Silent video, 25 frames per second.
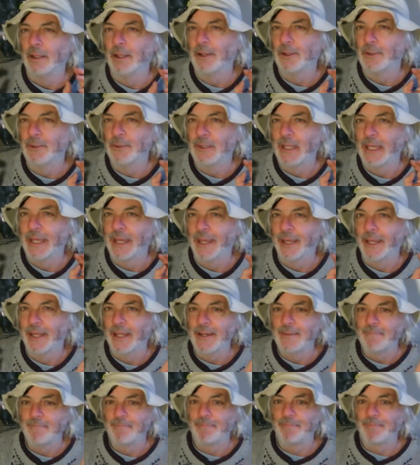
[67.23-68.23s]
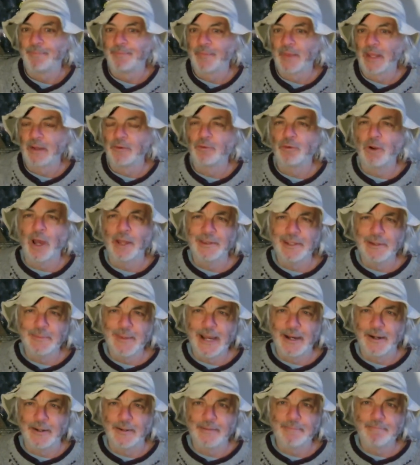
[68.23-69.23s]
Okay, trot them
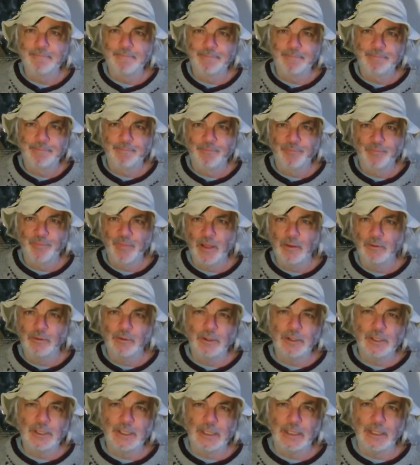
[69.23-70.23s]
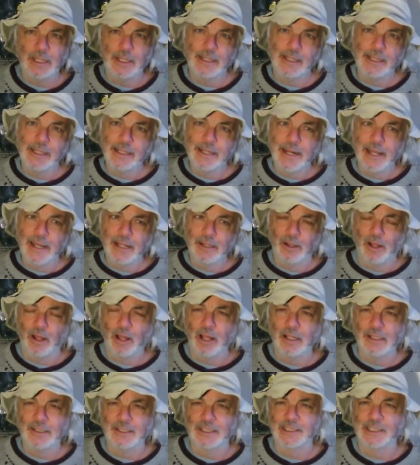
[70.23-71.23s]
out. Look in a
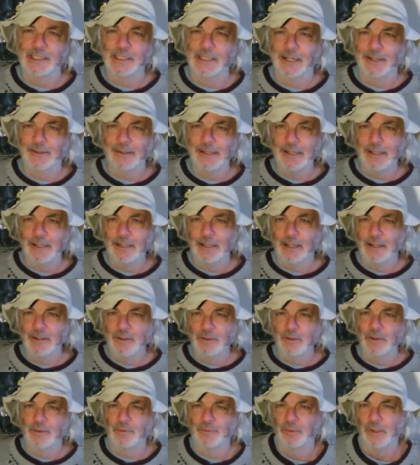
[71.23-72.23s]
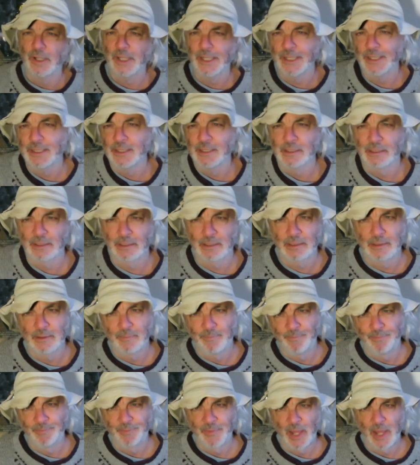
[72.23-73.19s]
law dictionary under the phrase